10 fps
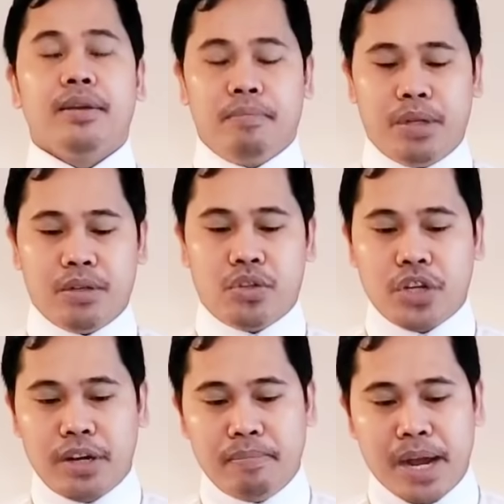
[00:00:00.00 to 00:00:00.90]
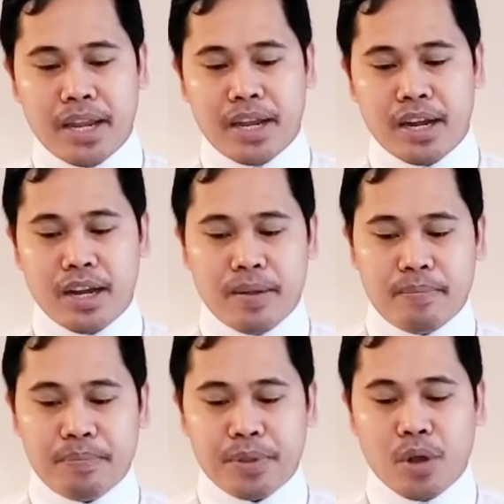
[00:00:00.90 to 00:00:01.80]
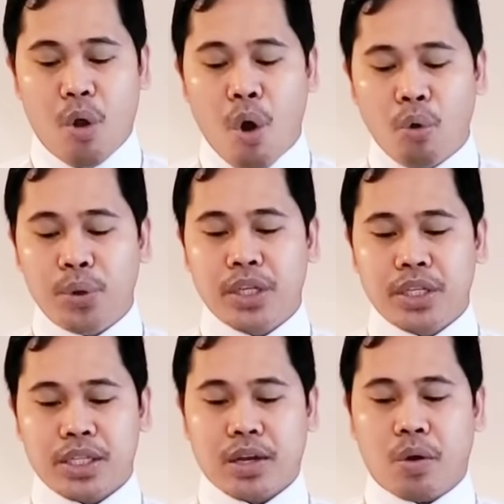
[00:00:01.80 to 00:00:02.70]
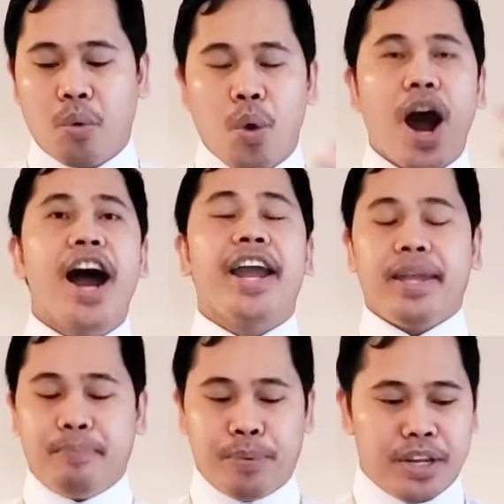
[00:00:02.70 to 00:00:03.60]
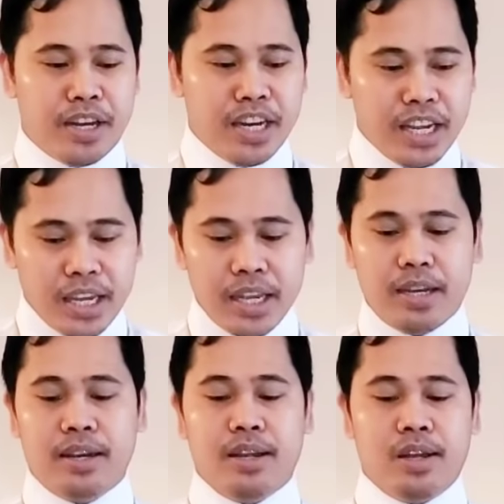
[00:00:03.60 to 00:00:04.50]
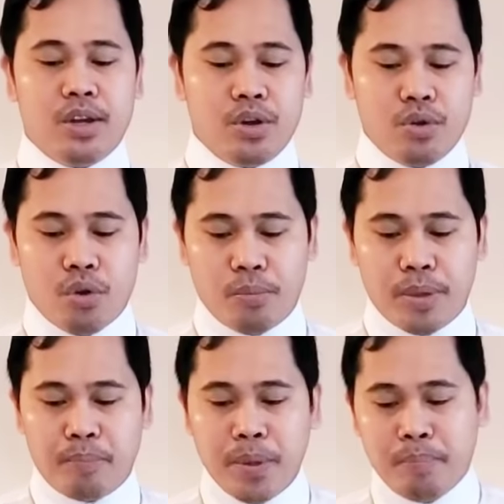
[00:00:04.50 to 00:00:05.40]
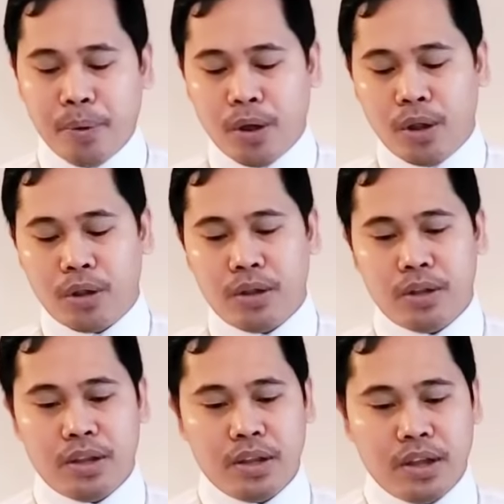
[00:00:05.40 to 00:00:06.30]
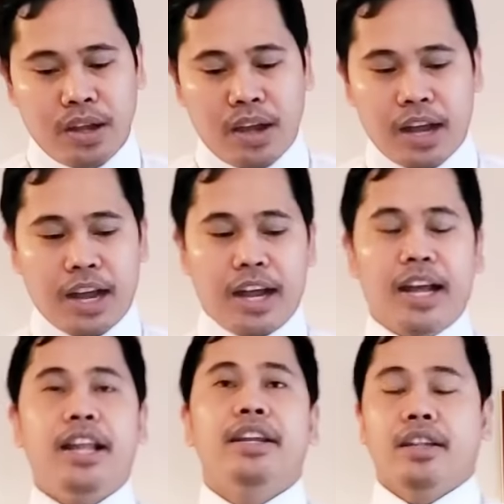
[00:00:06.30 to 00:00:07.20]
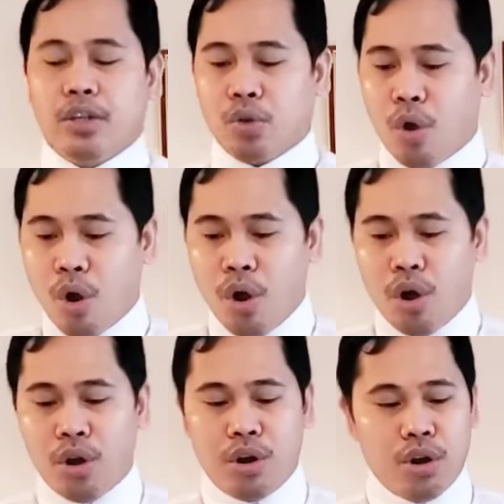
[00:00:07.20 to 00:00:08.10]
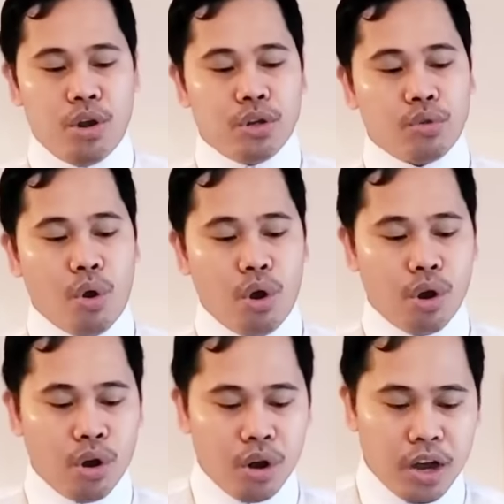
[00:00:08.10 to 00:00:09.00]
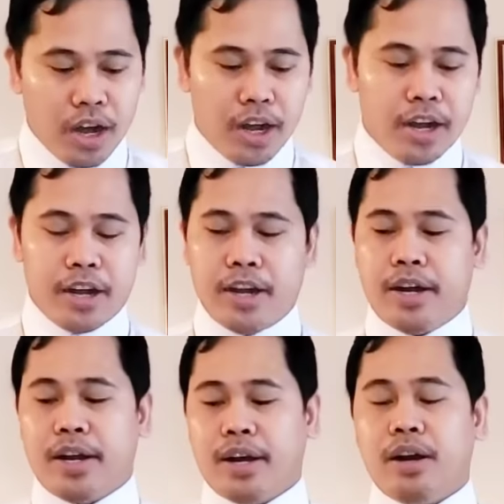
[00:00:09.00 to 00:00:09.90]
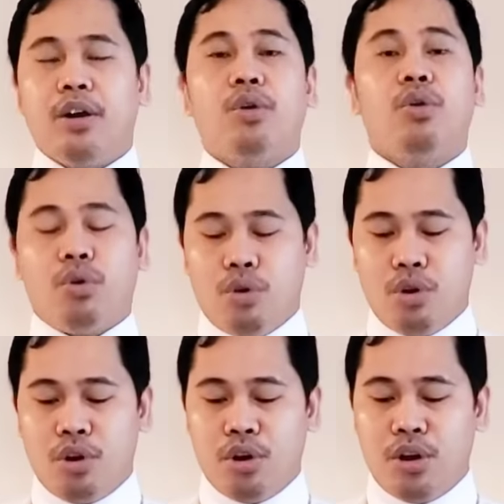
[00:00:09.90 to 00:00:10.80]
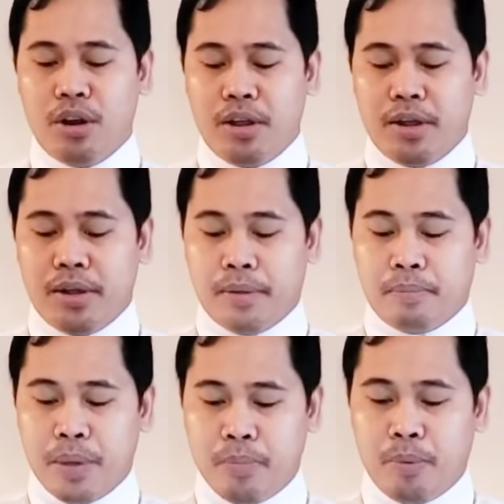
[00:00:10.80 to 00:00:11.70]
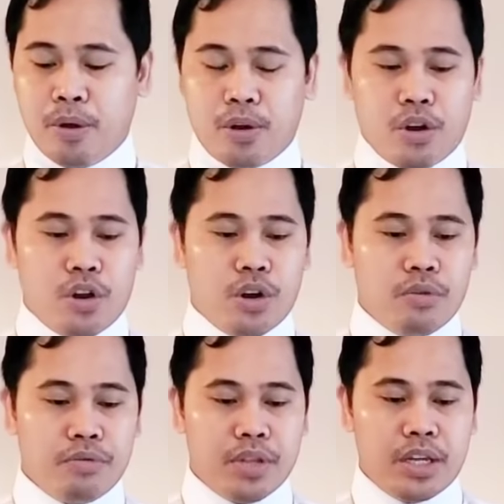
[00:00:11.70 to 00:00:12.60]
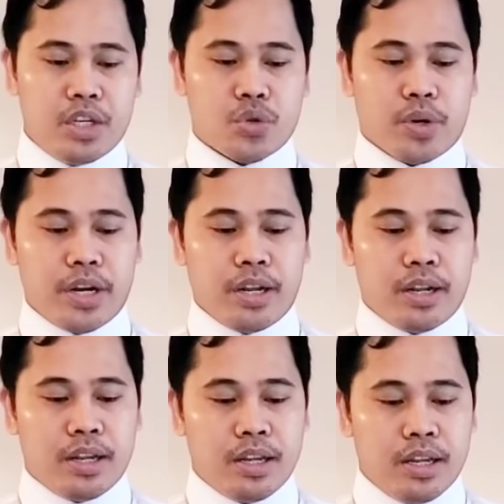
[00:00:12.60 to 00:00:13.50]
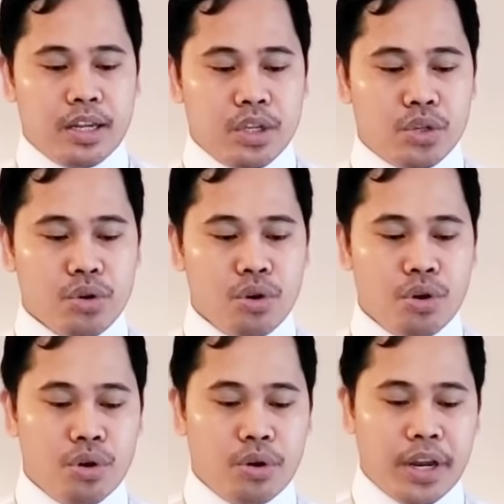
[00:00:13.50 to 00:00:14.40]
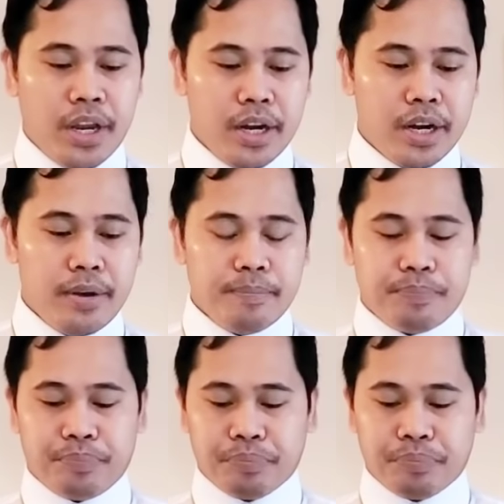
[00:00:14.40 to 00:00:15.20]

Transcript: Because Jeremiah always cried for the need of the people and to all to all uh, all people of the Israel. So here